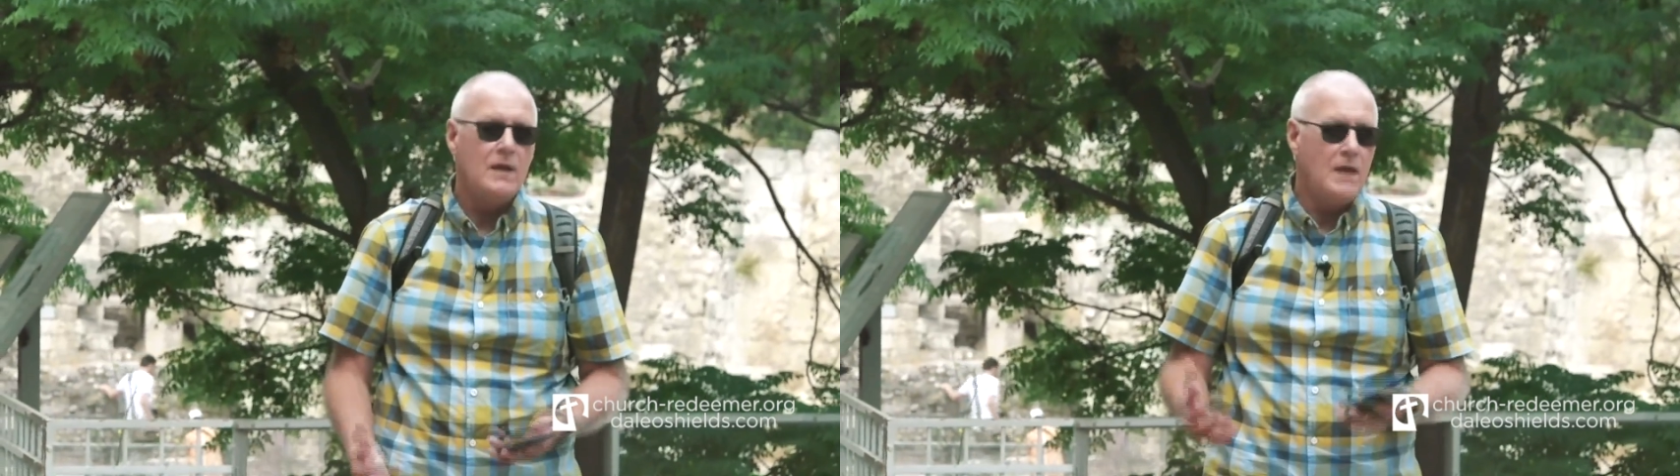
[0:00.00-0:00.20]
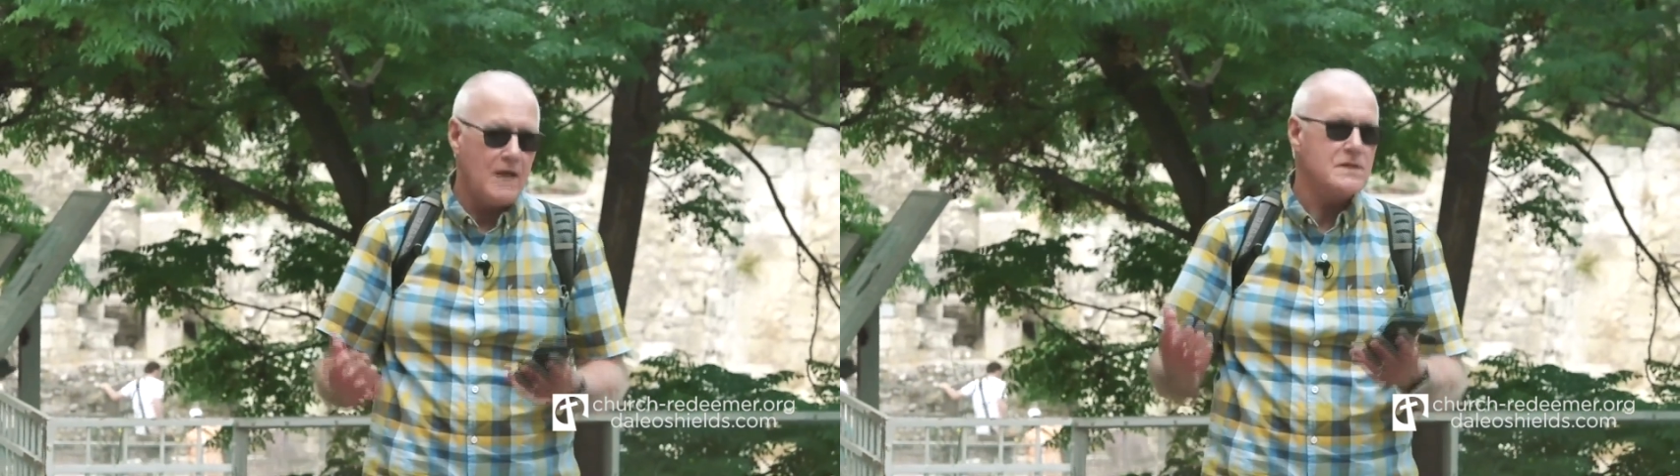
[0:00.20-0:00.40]

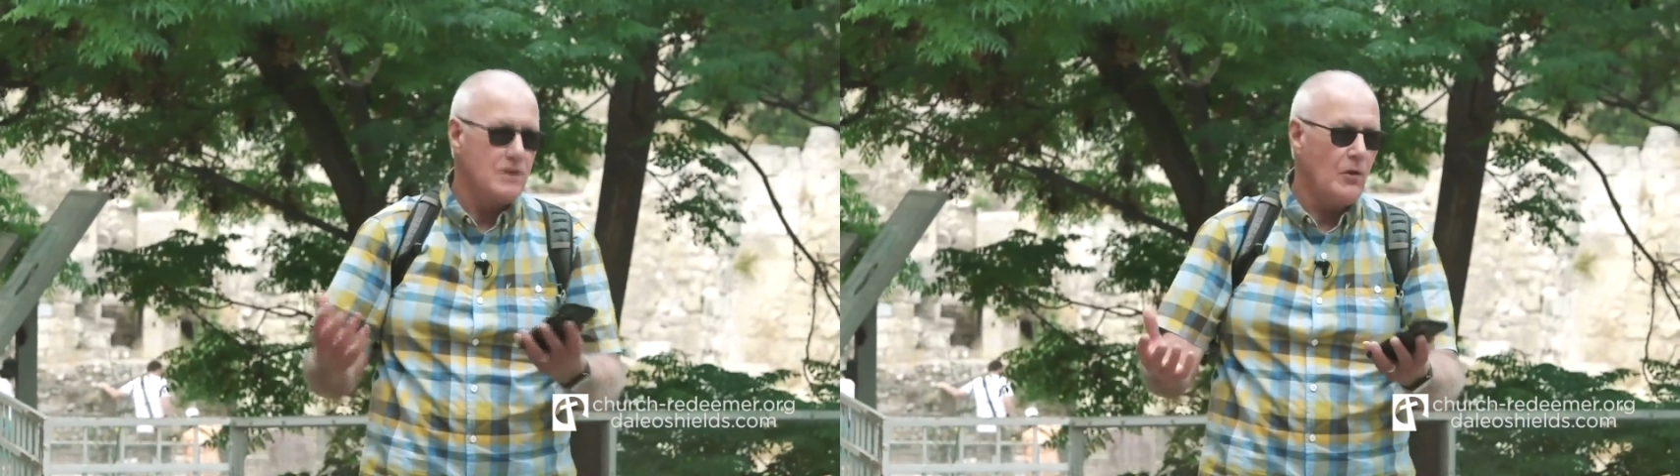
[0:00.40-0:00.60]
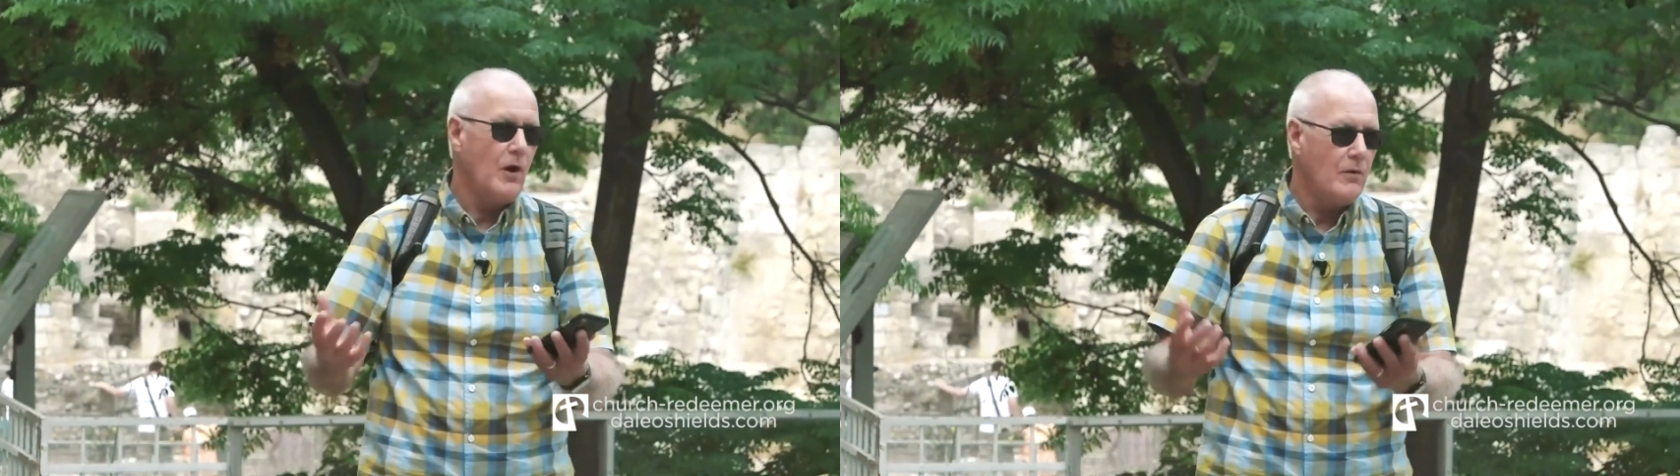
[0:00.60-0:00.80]

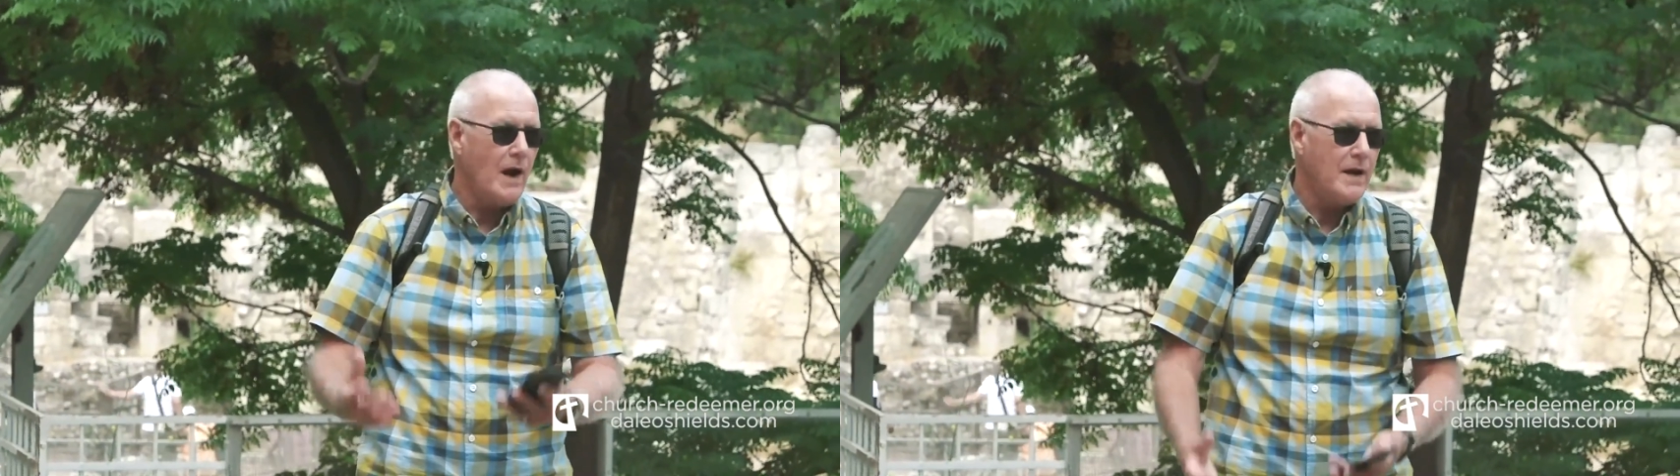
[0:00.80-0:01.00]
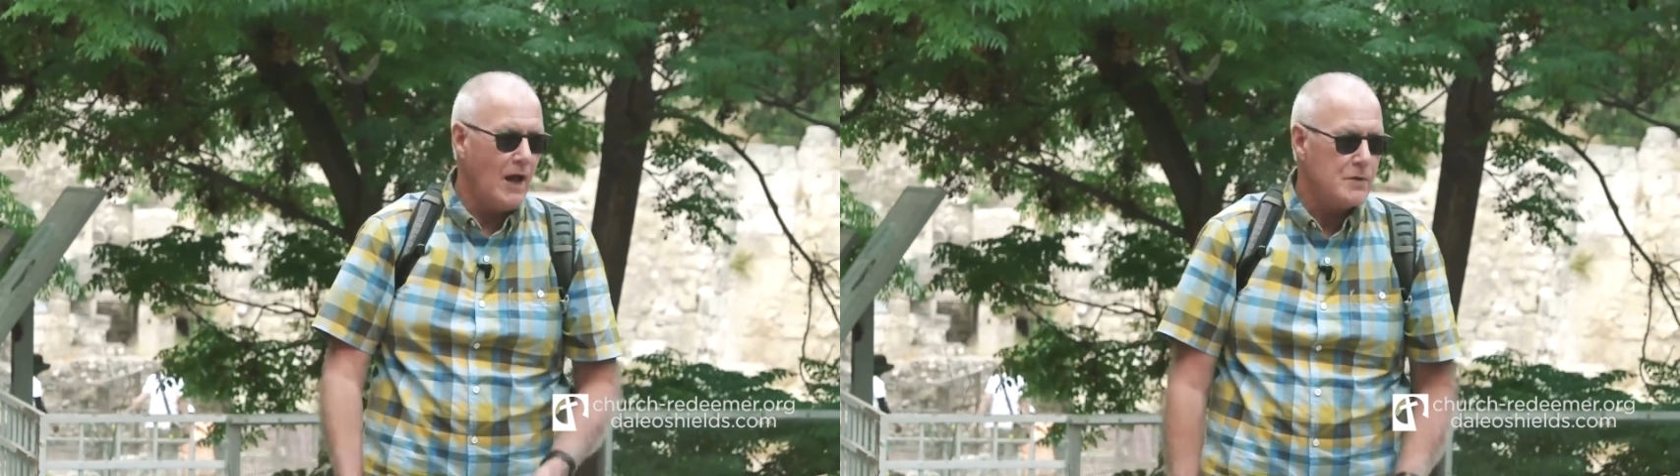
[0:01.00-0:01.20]
yes, Lord,
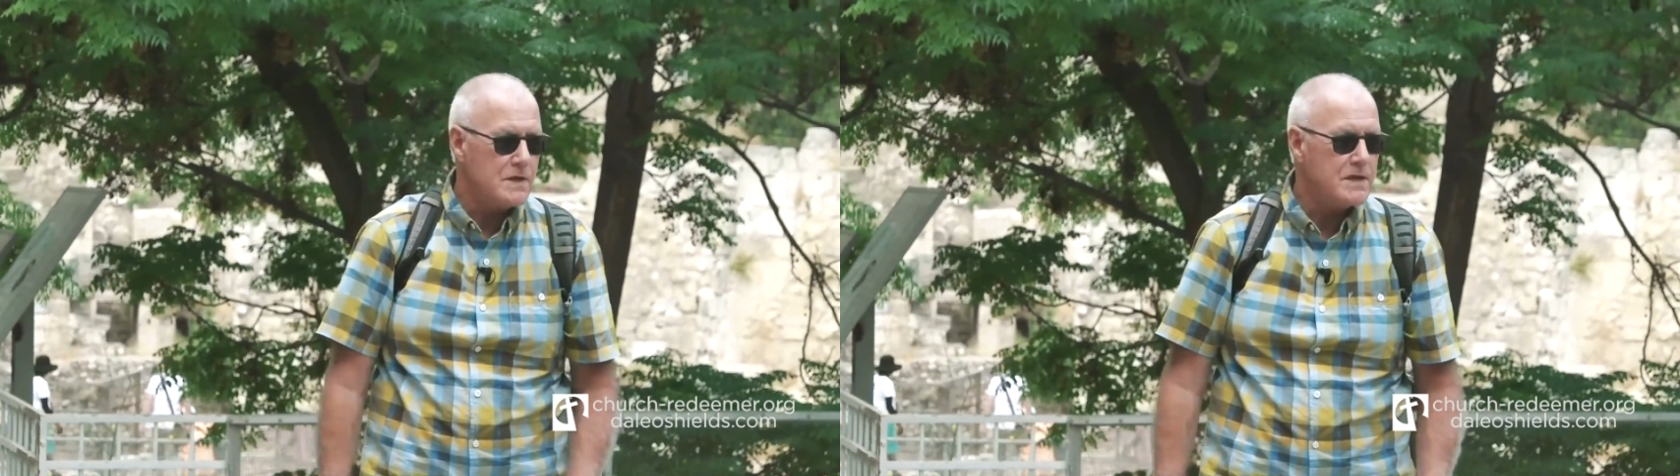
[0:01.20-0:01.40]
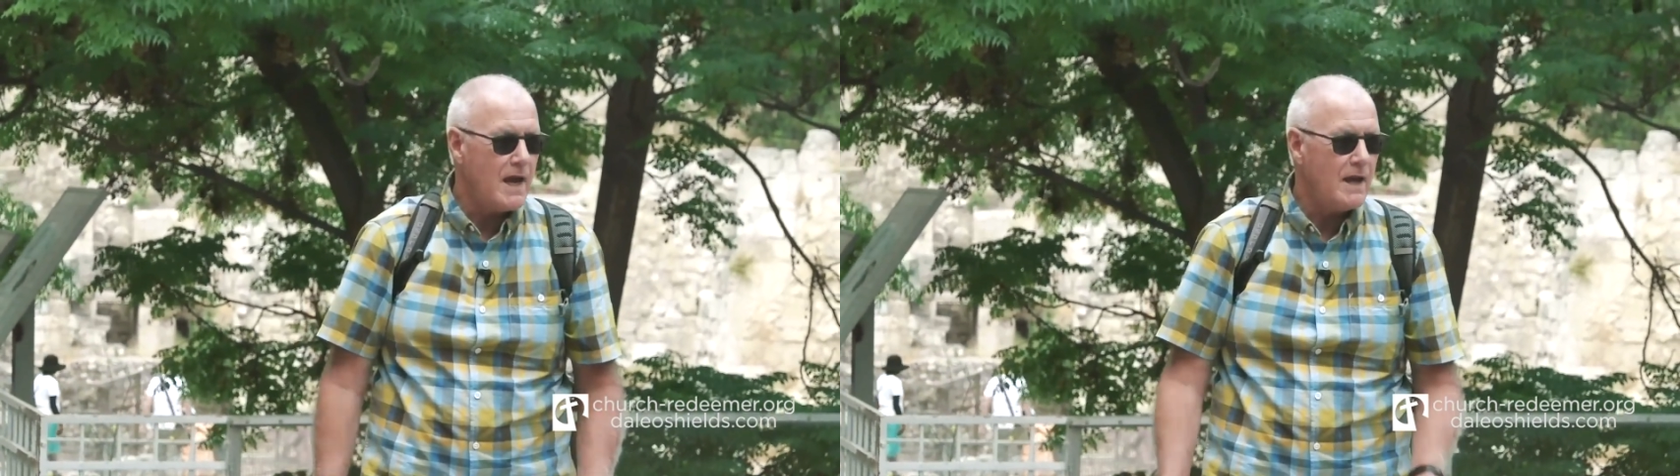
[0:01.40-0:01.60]
right now. Would
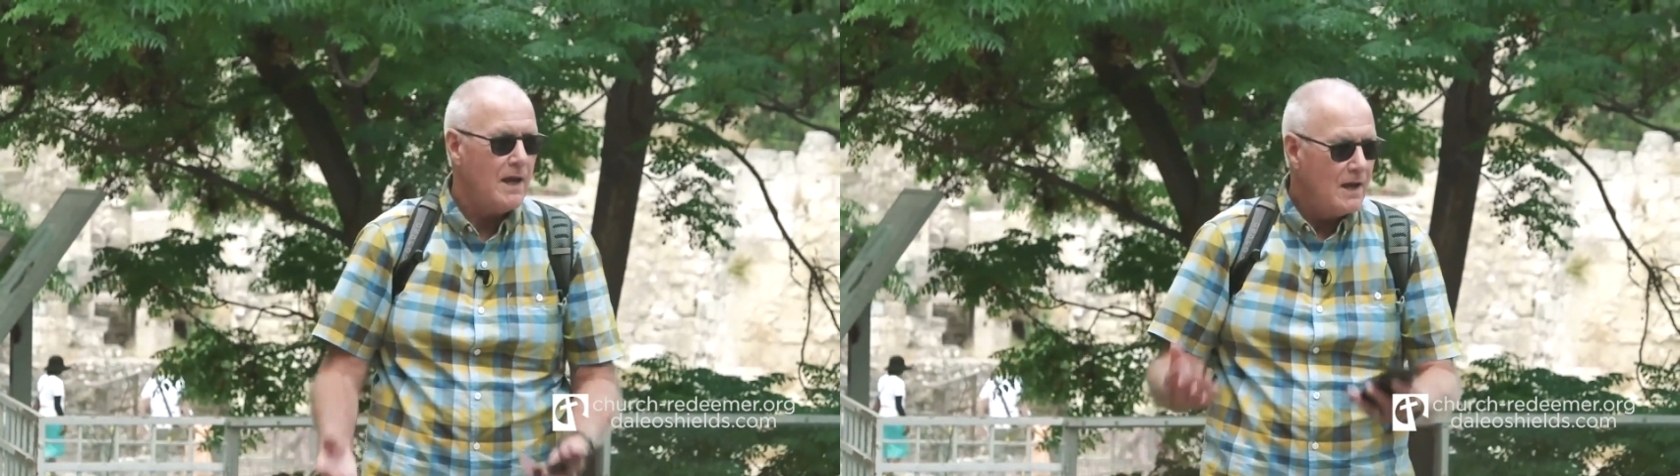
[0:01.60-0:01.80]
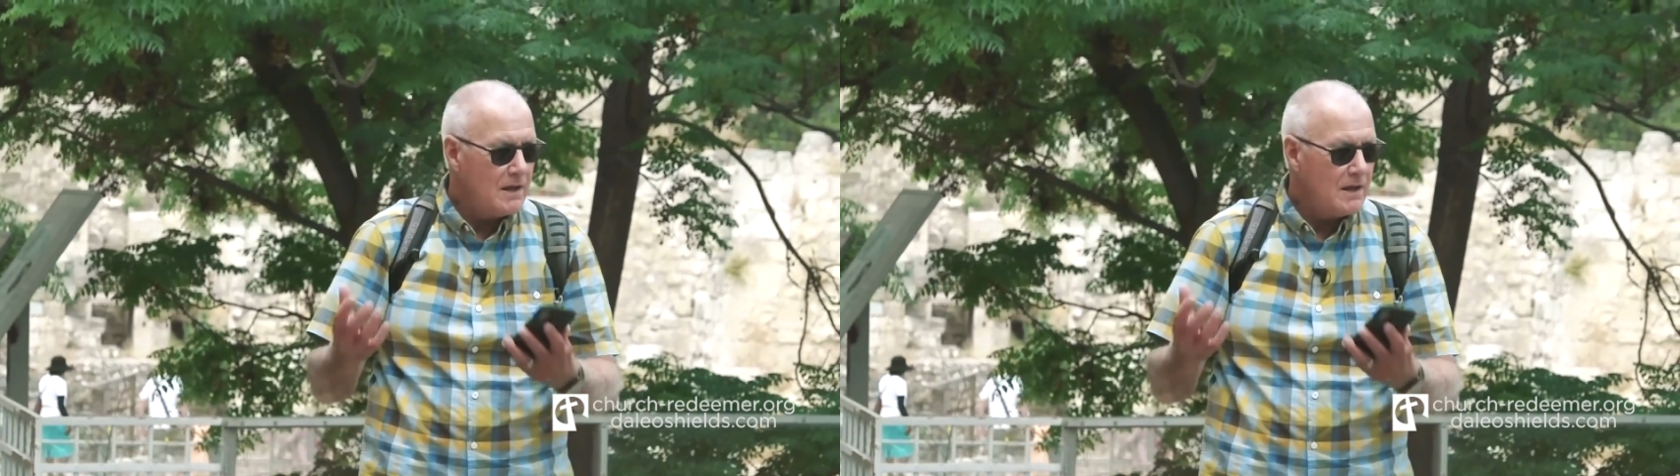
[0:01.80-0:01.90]
you say it?